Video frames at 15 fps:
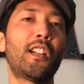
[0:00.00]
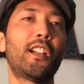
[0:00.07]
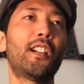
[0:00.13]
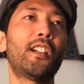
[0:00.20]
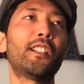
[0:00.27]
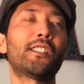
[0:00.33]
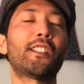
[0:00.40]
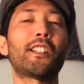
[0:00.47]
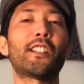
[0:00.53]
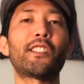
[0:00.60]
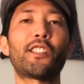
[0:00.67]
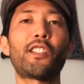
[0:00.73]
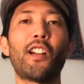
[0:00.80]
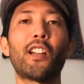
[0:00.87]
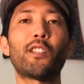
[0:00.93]
It's like a
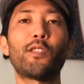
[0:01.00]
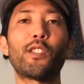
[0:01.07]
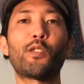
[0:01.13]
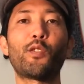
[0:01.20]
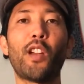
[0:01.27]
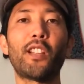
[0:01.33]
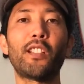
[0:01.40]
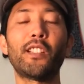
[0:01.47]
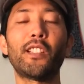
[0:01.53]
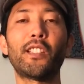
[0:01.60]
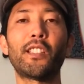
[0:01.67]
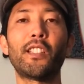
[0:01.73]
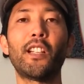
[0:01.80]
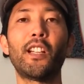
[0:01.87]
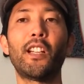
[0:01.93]
shot of
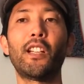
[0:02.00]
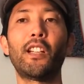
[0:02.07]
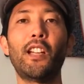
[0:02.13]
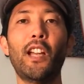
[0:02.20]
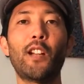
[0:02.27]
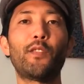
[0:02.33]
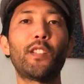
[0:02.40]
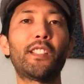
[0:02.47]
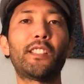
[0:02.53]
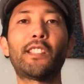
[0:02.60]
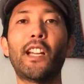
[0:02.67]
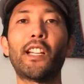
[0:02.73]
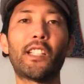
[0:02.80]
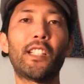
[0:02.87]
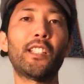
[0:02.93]
adrenaline every
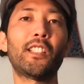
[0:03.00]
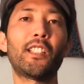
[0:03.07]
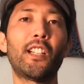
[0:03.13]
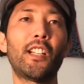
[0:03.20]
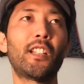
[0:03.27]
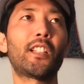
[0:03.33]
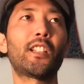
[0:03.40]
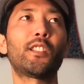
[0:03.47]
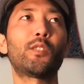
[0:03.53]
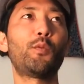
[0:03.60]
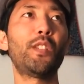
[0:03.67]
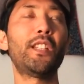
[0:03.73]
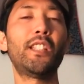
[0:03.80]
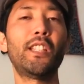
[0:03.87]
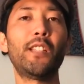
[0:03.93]
second because
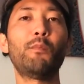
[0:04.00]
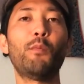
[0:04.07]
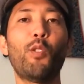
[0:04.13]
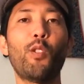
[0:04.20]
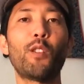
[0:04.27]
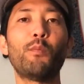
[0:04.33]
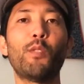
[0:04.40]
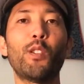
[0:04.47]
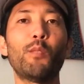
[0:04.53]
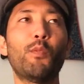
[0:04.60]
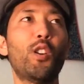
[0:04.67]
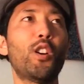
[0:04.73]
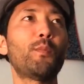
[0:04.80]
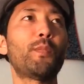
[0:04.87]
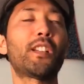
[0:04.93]
we need more and more and
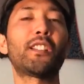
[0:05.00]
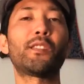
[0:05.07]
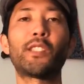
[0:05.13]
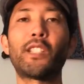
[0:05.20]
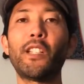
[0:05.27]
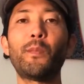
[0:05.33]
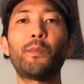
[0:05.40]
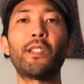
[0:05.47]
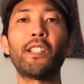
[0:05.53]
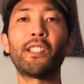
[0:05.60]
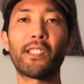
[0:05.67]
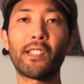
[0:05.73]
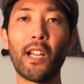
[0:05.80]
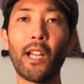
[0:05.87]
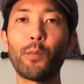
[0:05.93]
more because deep
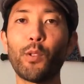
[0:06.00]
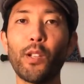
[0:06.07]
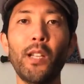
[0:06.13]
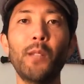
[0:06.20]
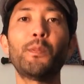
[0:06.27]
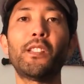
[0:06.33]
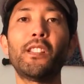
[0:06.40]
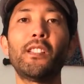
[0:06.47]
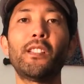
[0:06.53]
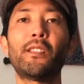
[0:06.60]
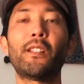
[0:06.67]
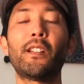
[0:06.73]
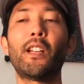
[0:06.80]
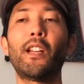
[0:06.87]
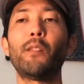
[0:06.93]
inside we're empty
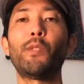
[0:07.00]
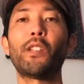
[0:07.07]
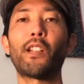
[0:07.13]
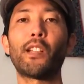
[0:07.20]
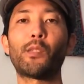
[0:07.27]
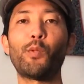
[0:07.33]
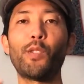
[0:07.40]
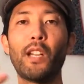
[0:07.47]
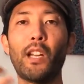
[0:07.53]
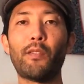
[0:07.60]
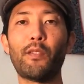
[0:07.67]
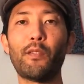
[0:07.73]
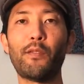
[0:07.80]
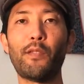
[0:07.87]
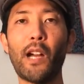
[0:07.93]
because we
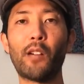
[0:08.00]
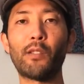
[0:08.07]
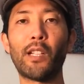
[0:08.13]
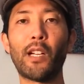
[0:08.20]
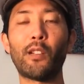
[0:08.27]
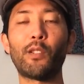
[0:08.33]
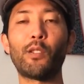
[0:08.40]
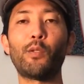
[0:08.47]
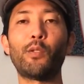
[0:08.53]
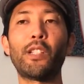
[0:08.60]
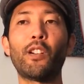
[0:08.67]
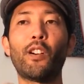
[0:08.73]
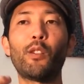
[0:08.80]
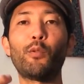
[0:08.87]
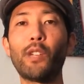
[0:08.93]
haven't found out who
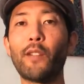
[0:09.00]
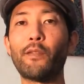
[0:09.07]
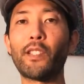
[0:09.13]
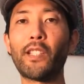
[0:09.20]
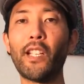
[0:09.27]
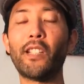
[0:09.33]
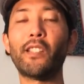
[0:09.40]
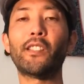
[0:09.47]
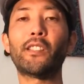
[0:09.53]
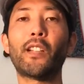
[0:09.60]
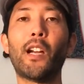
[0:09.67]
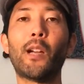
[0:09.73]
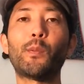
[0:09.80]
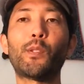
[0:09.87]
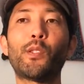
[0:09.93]
we are. We haven't taken the
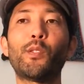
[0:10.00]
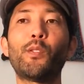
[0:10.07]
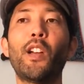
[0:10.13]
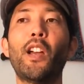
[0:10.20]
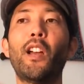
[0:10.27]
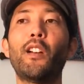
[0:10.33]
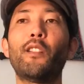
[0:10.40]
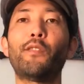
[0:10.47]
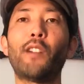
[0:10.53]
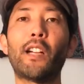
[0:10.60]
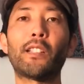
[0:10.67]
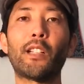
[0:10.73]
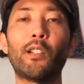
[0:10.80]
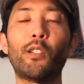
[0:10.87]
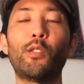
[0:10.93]
time to
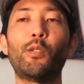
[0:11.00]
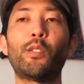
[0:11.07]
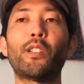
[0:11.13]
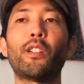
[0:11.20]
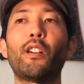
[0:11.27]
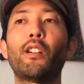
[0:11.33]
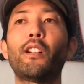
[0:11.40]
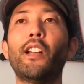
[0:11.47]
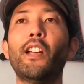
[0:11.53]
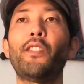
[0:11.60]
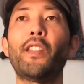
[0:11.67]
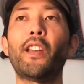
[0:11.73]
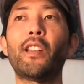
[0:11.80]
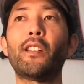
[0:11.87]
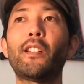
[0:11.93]
find out who we are
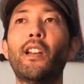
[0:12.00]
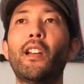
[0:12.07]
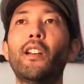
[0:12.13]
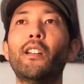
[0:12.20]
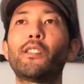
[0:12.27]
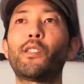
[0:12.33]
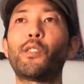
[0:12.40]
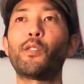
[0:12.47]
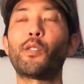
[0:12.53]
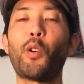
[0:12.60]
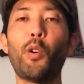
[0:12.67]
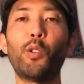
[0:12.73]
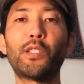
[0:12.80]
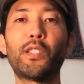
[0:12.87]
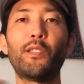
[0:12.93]
and then to
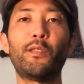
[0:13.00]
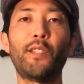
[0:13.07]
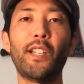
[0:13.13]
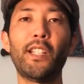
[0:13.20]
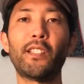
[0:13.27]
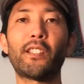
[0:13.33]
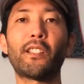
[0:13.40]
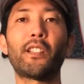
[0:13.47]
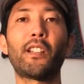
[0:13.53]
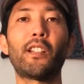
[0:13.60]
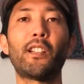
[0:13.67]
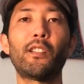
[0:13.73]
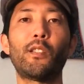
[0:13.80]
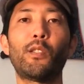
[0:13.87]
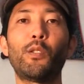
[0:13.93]
cultivate
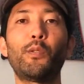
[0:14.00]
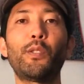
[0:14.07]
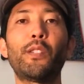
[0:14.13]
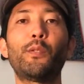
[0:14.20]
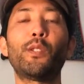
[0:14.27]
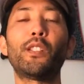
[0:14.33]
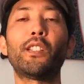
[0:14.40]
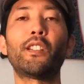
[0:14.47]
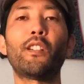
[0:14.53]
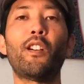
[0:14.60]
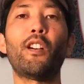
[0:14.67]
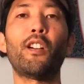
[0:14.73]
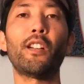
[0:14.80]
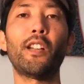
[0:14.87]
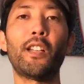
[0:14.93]
who we really
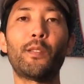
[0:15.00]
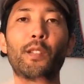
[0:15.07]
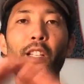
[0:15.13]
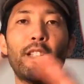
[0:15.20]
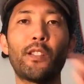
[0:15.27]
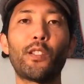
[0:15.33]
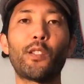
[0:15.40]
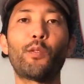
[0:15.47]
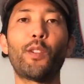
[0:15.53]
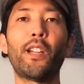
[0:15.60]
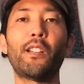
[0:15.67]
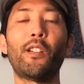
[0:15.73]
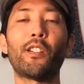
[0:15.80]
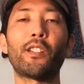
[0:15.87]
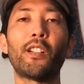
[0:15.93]
are and
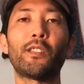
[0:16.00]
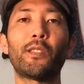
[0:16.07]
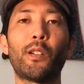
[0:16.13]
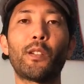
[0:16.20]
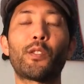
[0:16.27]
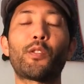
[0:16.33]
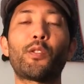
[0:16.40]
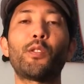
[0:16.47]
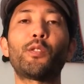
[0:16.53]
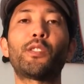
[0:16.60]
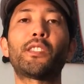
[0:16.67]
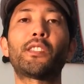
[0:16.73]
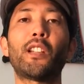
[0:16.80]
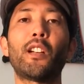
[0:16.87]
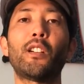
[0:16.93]
integrate our true
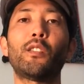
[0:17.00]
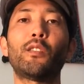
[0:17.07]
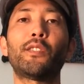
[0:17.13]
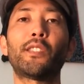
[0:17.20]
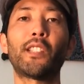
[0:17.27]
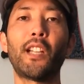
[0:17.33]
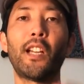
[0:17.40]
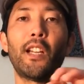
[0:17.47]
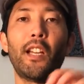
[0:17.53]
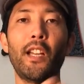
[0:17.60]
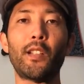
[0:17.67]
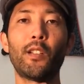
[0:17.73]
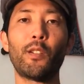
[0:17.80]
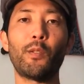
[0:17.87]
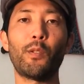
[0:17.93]
selves
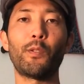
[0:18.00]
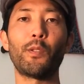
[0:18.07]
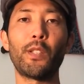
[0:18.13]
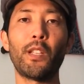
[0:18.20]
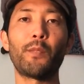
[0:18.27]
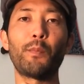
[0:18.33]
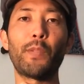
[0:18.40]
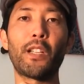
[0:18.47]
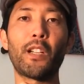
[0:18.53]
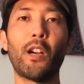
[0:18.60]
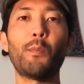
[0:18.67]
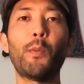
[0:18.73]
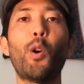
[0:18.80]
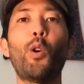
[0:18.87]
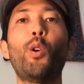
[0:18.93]
and
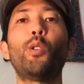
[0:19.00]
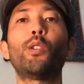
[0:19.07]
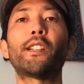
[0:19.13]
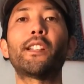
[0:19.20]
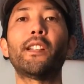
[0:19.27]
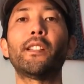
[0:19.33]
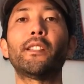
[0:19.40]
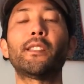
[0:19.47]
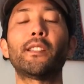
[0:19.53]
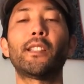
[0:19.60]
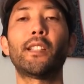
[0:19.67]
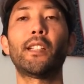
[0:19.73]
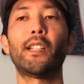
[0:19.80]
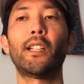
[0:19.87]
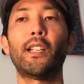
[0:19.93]
become whole again.
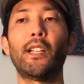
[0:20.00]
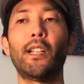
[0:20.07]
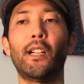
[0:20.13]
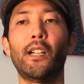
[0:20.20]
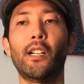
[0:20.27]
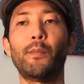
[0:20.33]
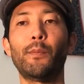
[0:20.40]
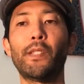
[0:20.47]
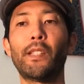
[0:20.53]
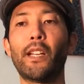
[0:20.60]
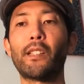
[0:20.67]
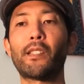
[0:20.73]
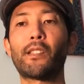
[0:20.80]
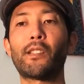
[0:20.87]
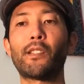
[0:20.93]
And
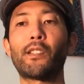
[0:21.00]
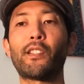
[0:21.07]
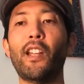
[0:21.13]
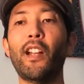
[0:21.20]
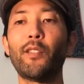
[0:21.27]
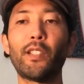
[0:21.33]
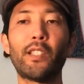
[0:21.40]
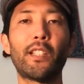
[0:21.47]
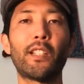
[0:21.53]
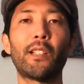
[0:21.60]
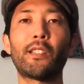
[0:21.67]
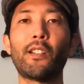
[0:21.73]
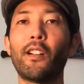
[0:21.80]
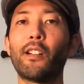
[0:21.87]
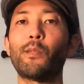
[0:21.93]
that's just everything I
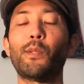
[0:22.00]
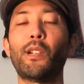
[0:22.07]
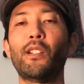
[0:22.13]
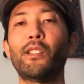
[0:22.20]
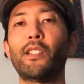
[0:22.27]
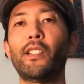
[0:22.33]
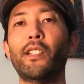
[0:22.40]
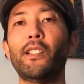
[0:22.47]
talk about.